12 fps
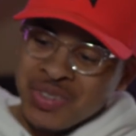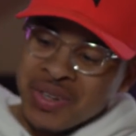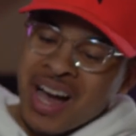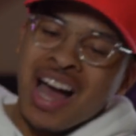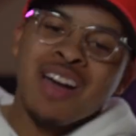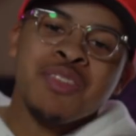
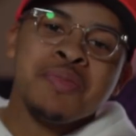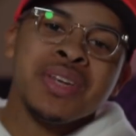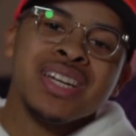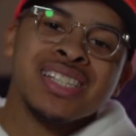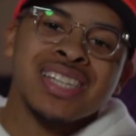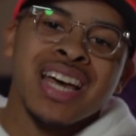shoe, I haven't
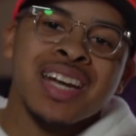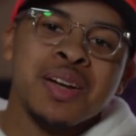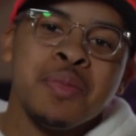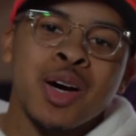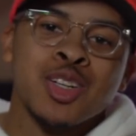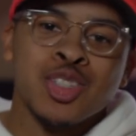been excited
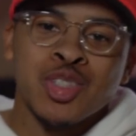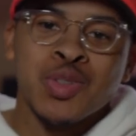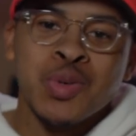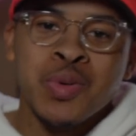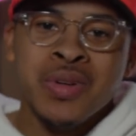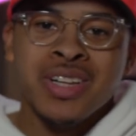about a
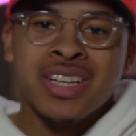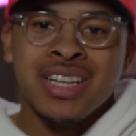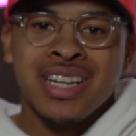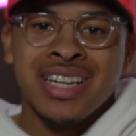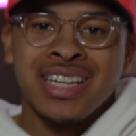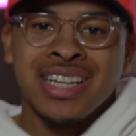shoe
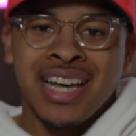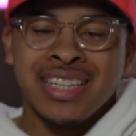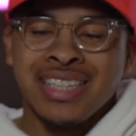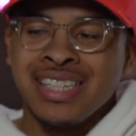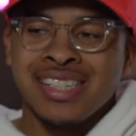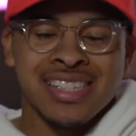
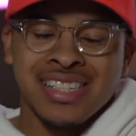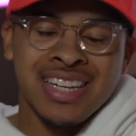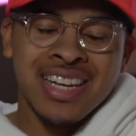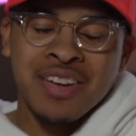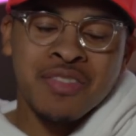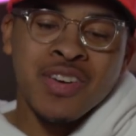like this
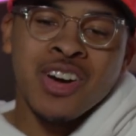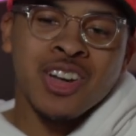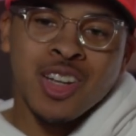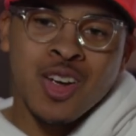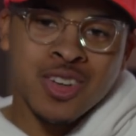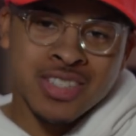in a
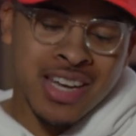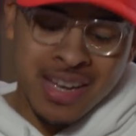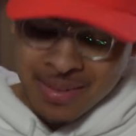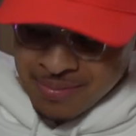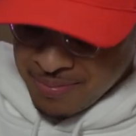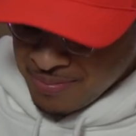very long time.